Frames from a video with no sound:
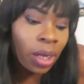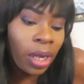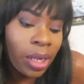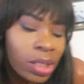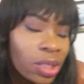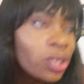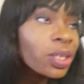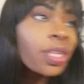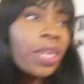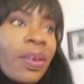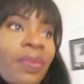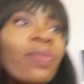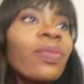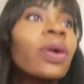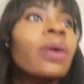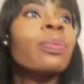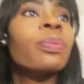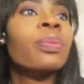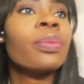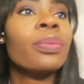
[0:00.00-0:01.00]
got today
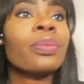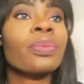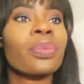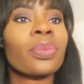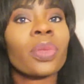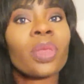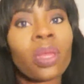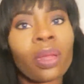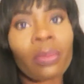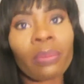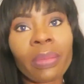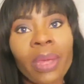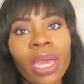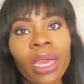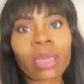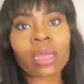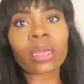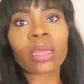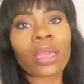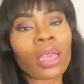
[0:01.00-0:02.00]
from oh, yeah.
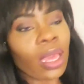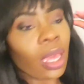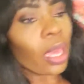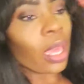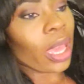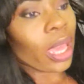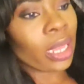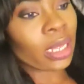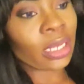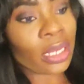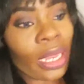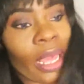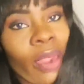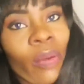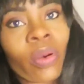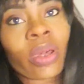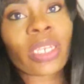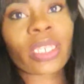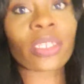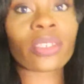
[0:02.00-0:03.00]
mac and i
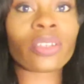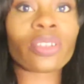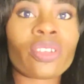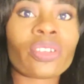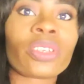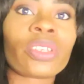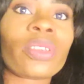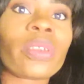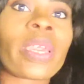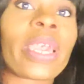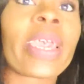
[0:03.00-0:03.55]
wanted to show you